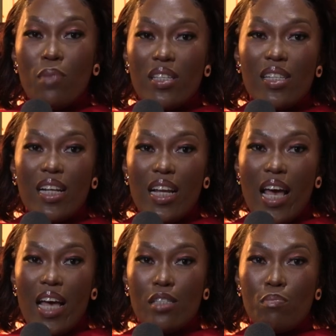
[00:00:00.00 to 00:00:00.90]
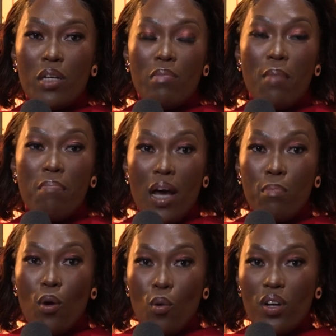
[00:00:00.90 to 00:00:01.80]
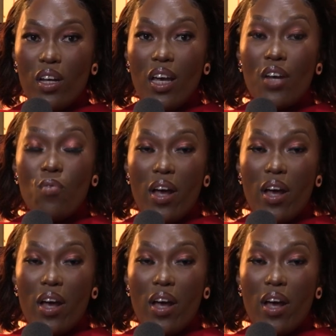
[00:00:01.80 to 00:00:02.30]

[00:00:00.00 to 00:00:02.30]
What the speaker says: basically has been my backbone in